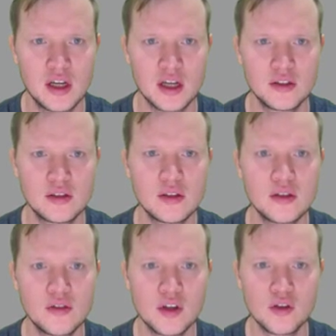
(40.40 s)
until
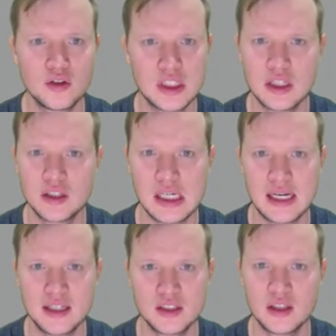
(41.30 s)
the user
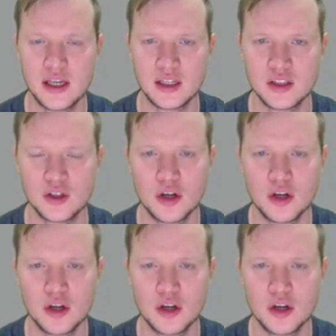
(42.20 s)
selects the exit